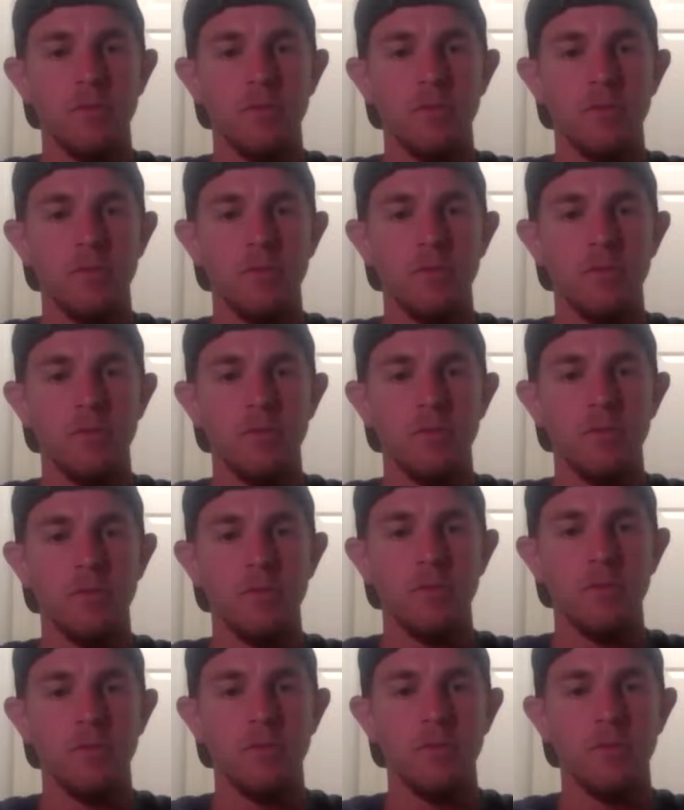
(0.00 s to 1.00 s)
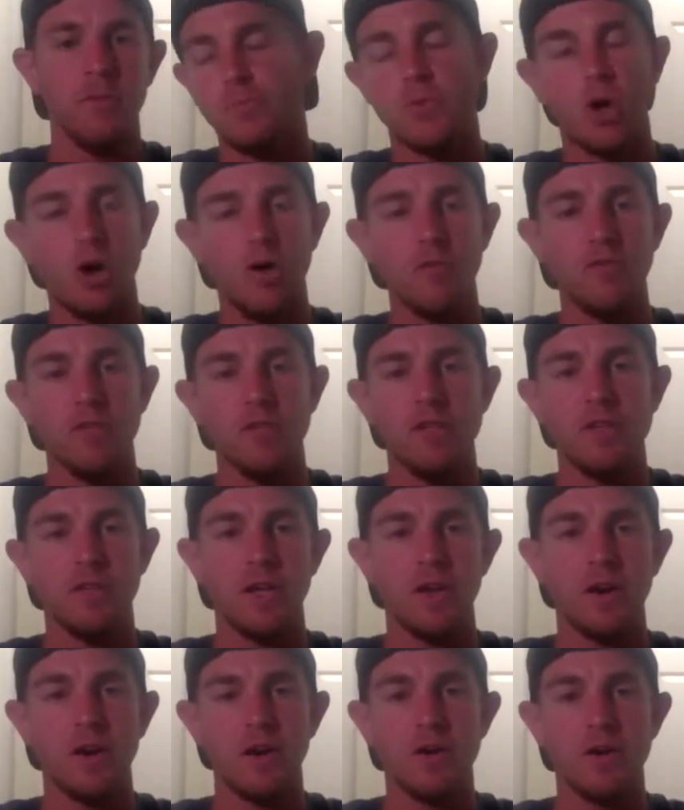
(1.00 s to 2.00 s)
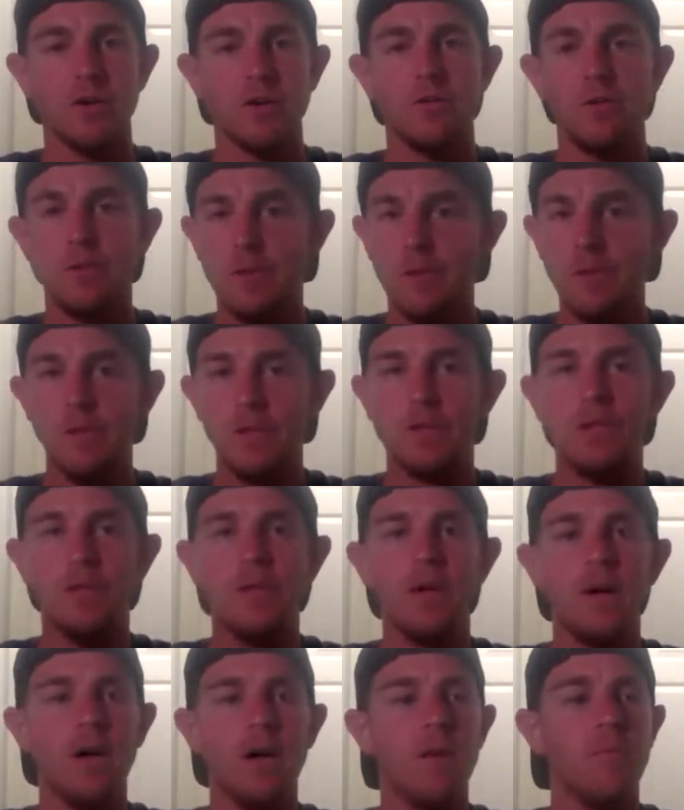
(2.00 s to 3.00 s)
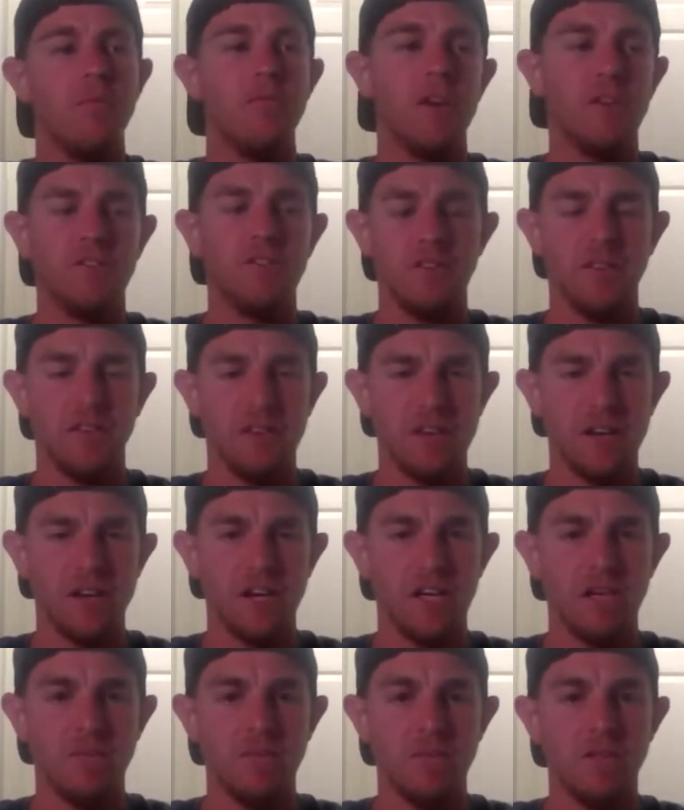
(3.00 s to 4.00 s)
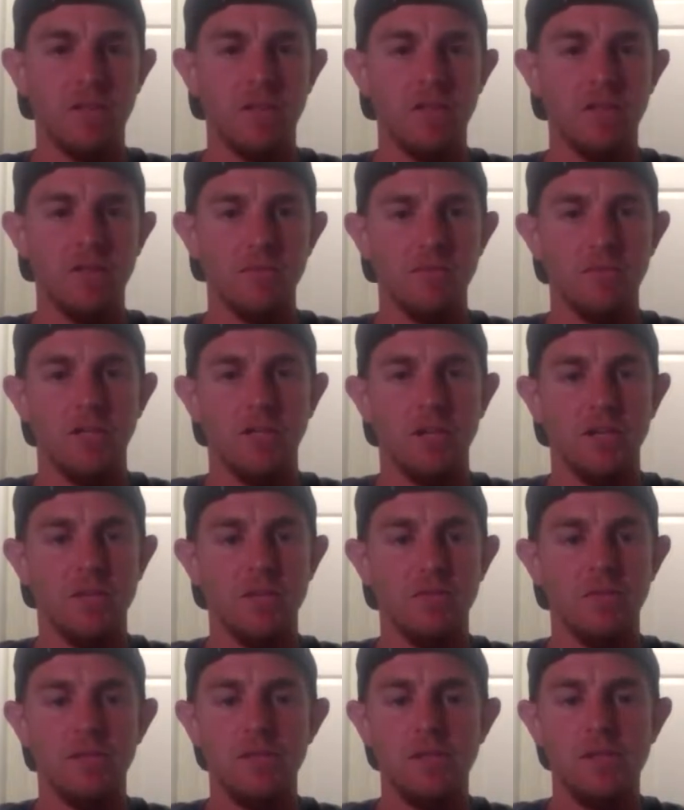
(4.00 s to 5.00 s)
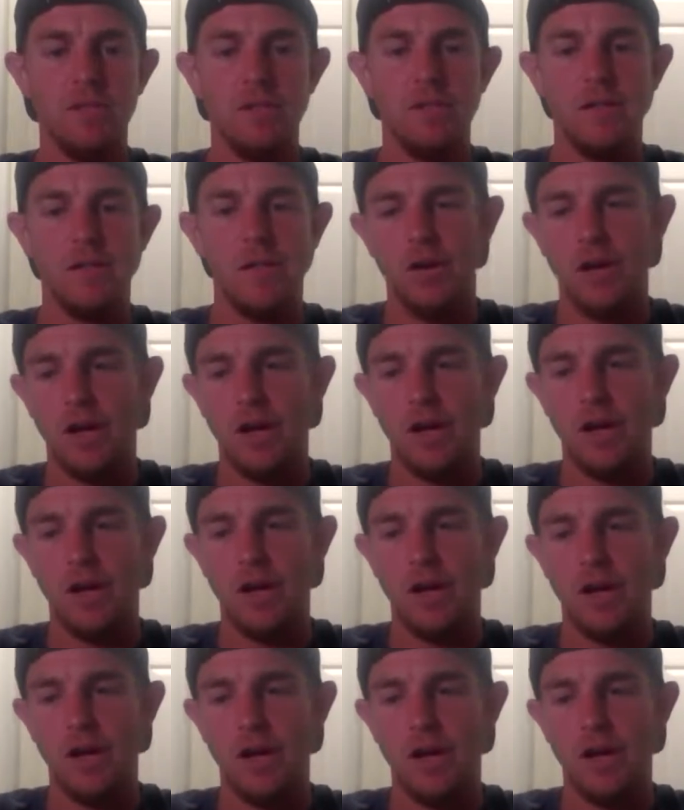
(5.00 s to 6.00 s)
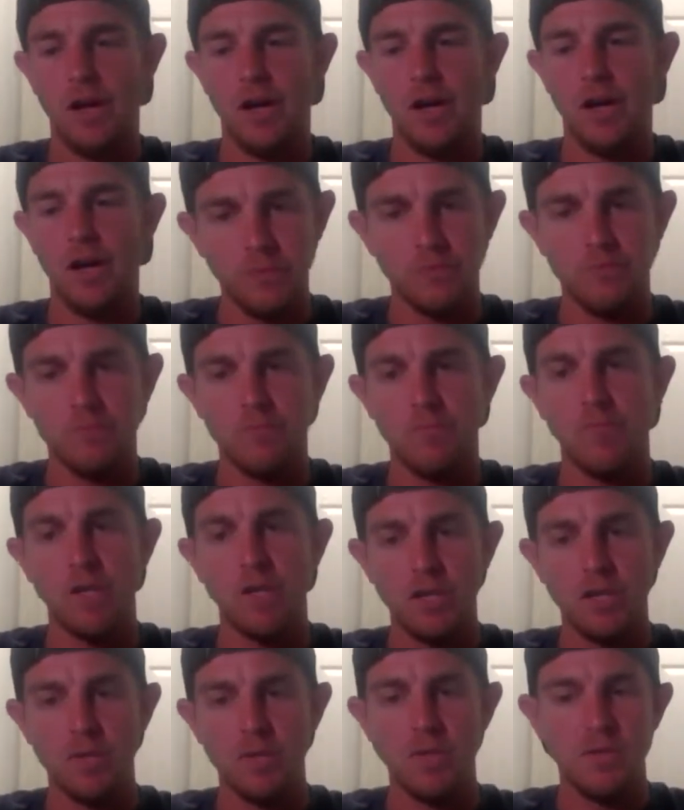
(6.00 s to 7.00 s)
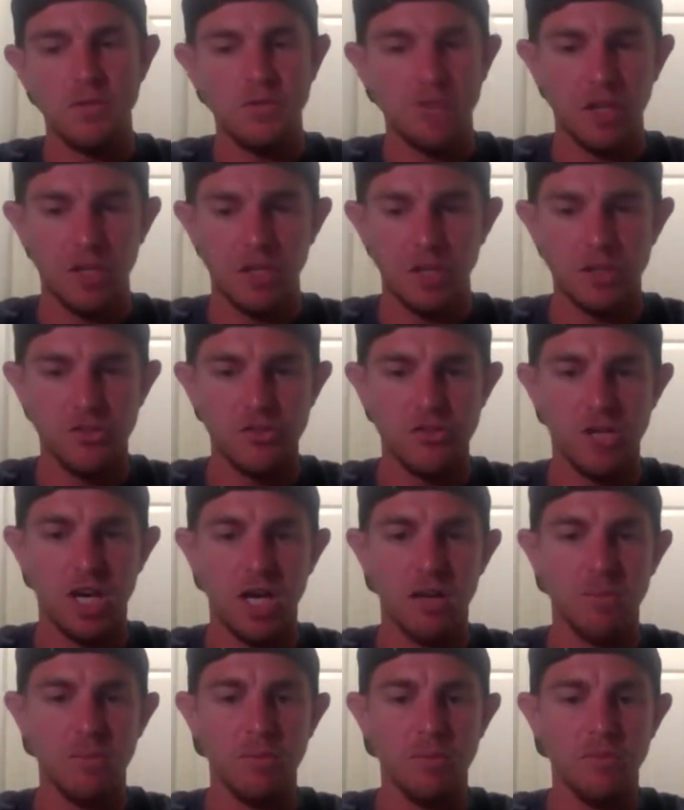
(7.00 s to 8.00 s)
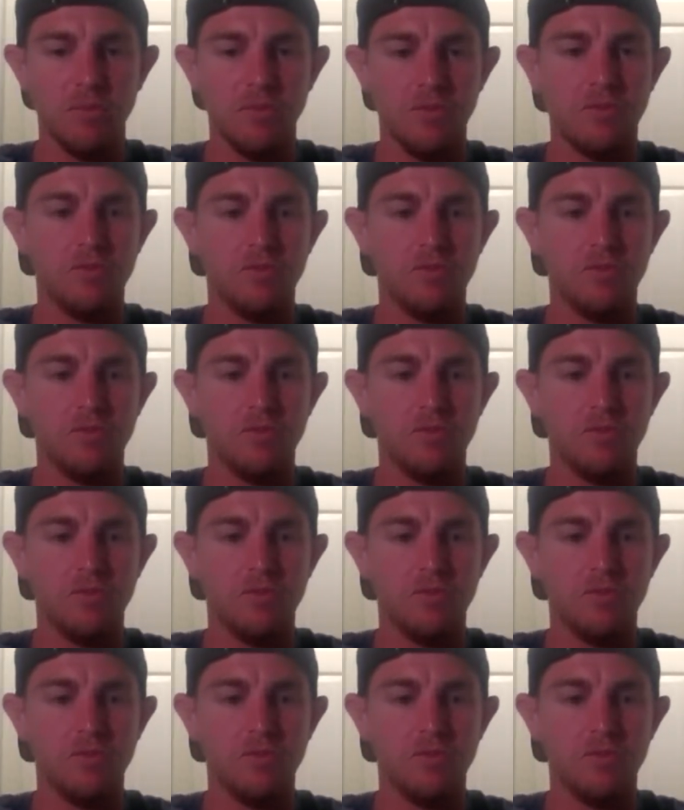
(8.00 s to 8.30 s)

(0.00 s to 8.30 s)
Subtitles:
that are golfing, that are investing the time, and I feel like we've done a good job of